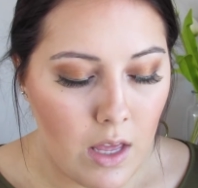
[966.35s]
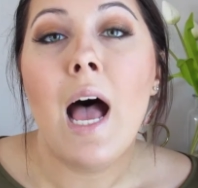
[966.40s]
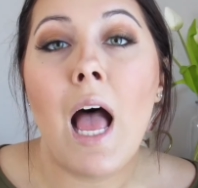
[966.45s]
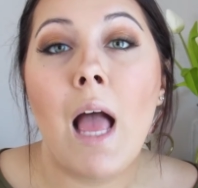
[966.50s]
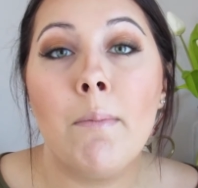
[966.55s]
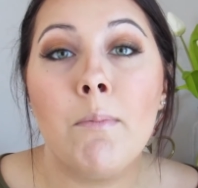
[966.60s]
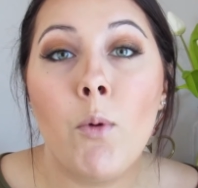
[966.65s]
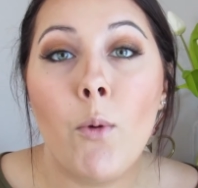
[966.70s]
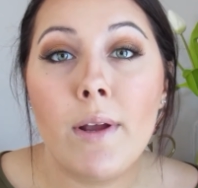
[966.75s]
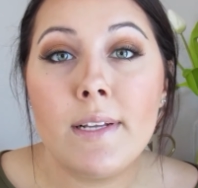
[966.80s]

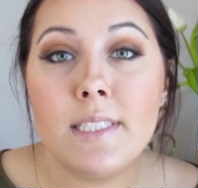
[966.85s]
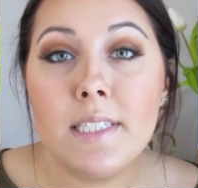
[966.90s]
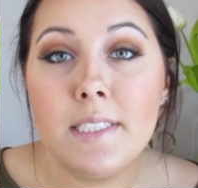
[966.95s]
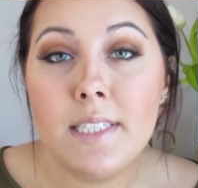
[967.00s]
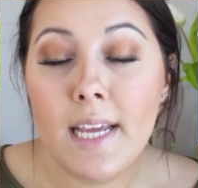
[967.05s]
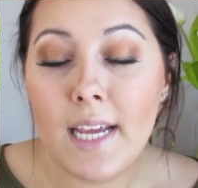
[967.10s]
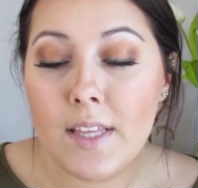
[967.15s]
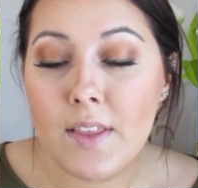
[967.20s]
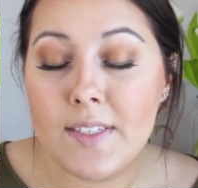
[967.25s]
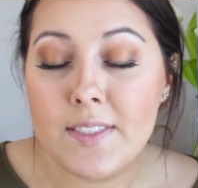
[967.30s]
I'm going to
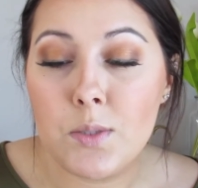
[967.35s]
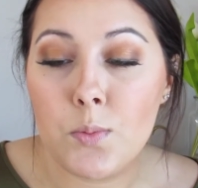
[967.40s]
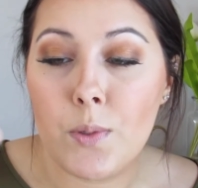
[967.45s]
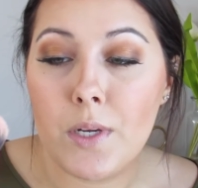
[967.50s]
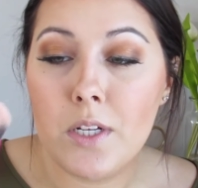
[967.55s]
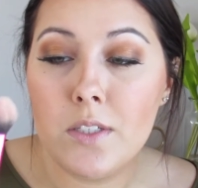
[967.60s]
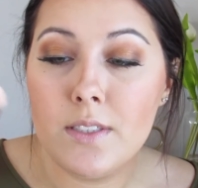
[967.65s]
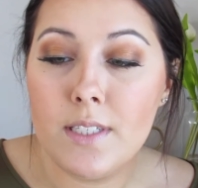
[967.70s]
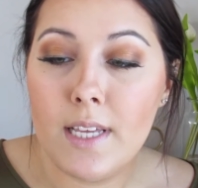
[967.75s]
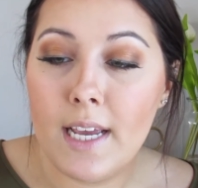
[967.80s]
take this
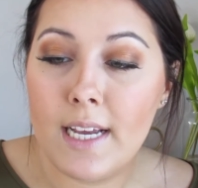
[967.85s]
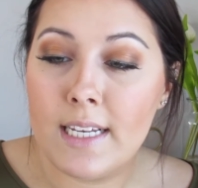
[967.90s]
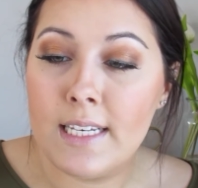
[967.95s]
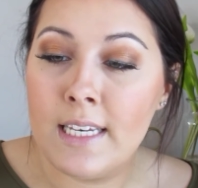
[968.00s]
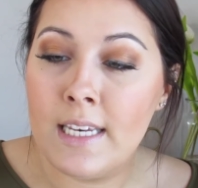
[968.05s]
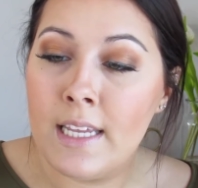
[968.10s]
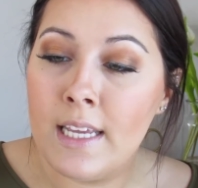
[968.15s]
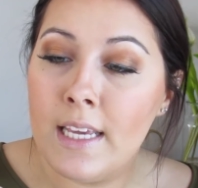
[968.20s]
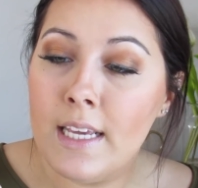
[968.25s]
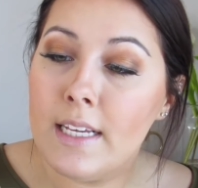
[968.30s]
Real
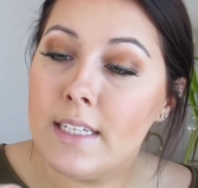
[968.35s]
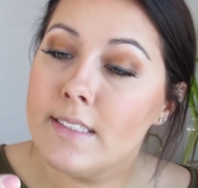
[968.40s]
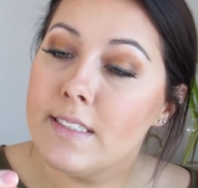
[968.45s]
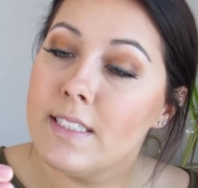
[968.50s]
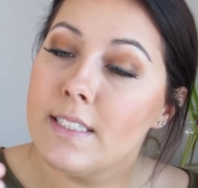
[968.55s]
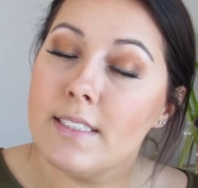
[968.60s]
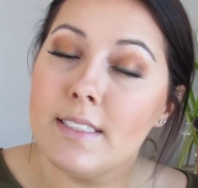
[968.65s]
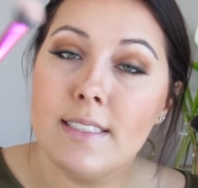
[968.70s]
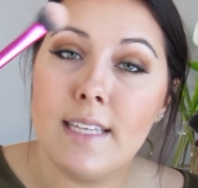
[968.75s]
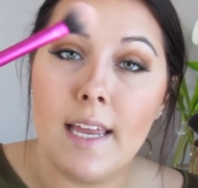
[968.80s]
Techniques
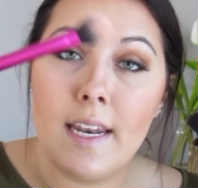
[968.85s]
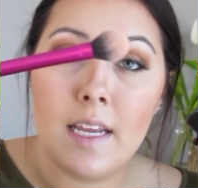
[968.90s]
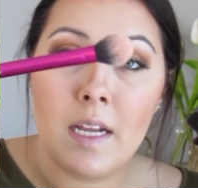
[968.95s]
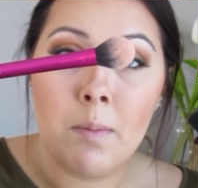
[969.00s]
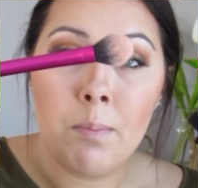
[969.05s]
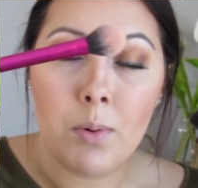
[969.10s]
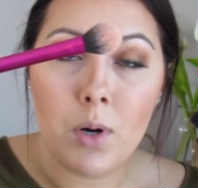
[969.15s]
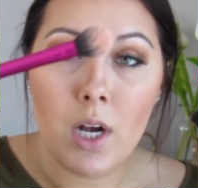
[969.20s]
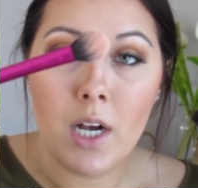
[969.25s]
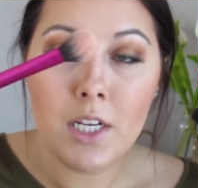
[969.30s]
setting
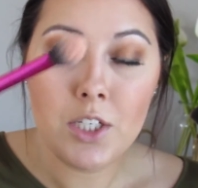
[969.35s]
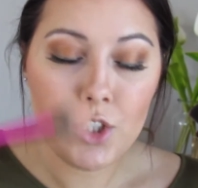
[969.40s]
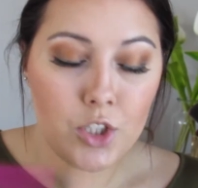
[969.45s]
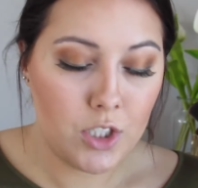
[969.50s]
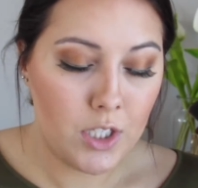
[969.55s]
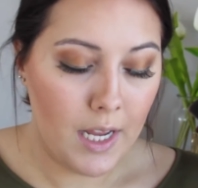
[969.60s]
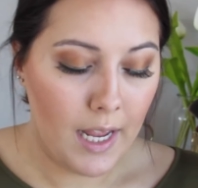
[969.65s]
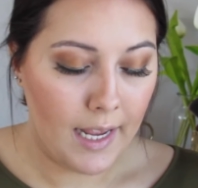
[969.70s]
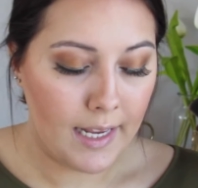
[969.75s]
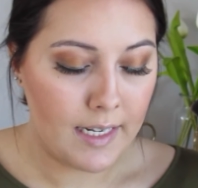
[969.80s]

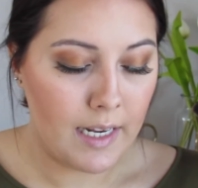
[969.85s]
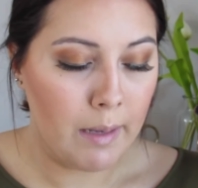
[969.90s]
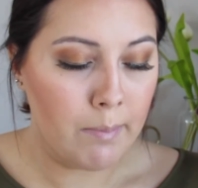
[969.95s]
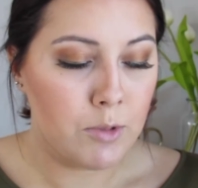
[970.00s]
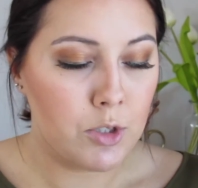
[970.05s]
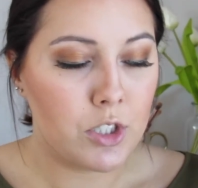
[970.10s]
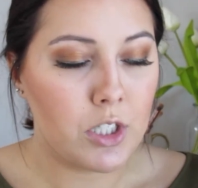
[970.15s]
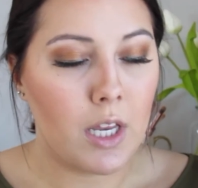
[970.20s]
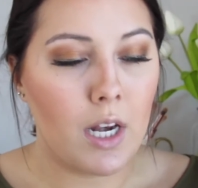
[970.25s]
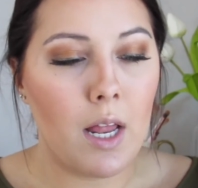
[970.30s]
brush and I'm
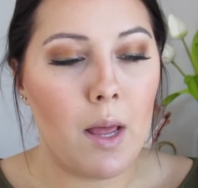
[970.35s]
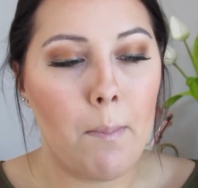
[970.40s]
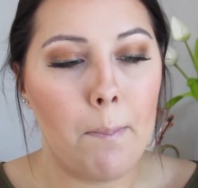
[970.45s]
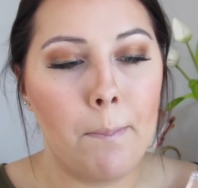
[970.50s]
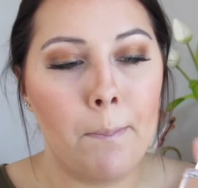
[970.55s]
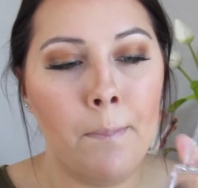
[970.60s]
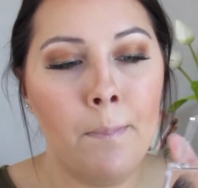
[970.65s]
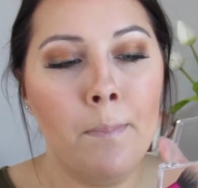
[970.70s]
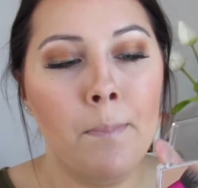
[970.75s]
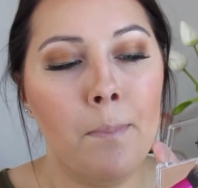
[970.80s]
just
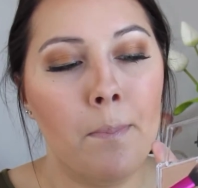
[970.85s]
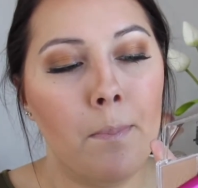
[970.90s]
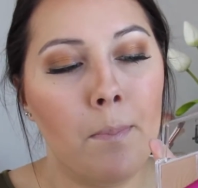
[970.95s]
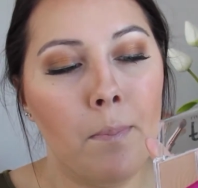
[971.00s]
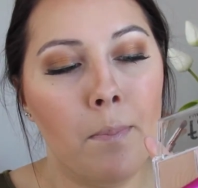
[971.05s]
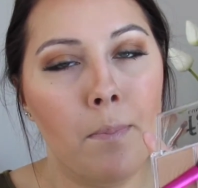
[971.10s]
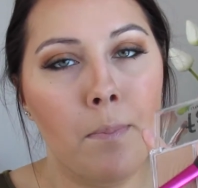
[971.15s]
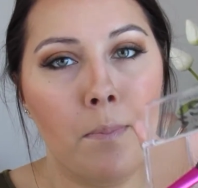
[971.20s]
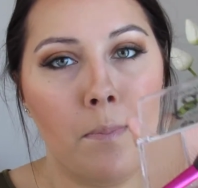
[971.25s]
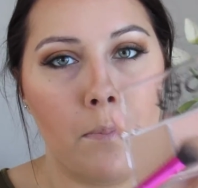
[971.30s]
gonna
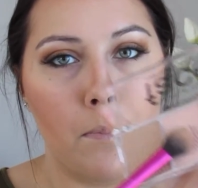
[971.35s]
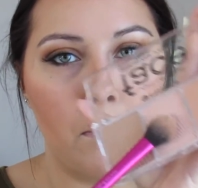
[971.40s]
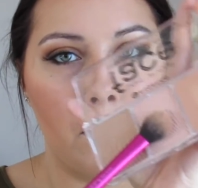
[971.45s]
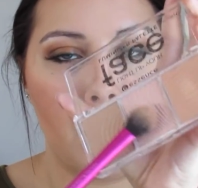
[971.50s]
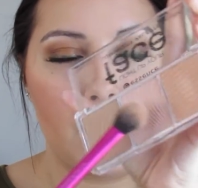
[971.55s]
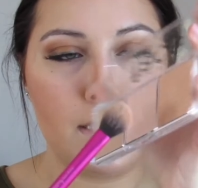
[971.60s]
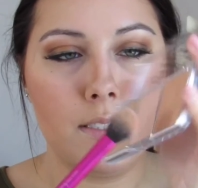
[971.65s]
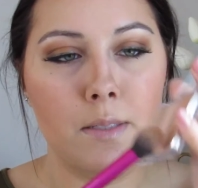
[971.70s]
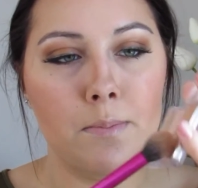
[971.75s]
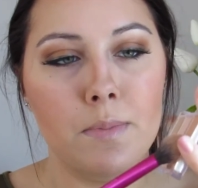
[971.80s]

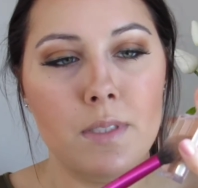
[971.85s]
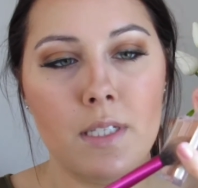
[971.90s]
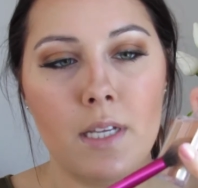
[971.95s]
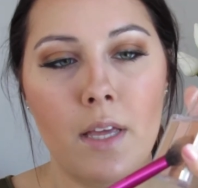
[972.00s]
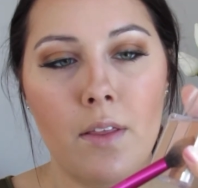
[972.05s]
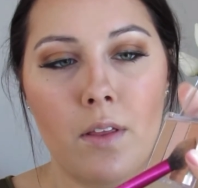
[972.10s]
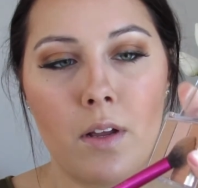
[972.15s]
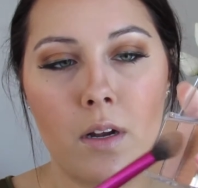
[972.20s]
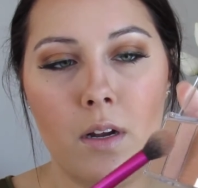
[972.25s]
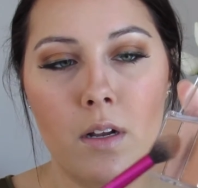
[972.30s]
mix them
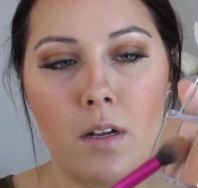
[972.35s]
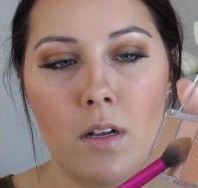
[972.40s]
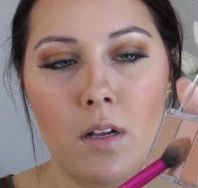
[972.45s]
together.